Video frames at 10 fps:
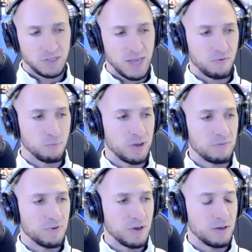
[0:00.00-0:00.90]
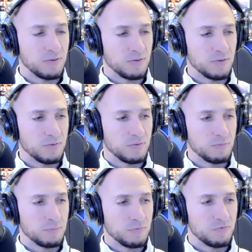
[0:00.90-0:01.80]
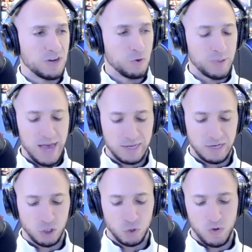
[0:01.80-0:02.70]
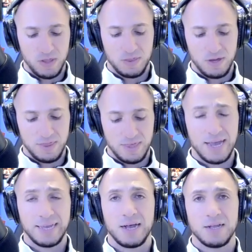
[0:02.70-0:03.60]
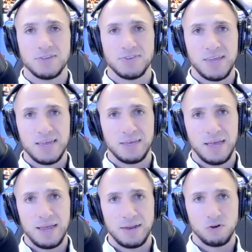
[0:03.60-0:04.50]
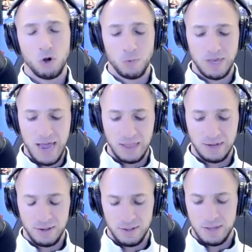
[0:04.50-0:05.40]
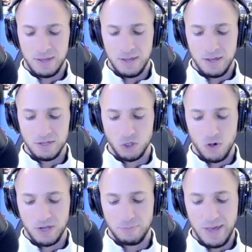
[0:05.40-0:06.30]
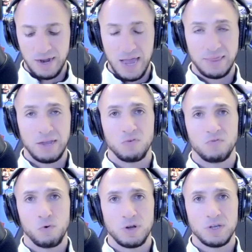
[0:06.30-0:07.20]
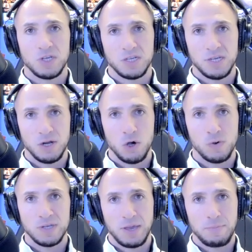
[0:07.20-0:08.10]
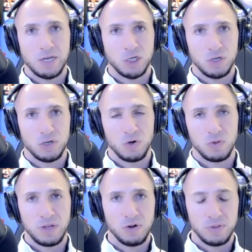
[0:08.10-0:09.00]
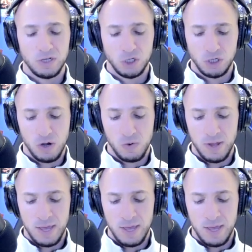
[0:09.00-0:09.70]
they have a brief video package with the Icon Sting and Darby Allin talking about how they are 46-0, as I mentioned earlier in this show.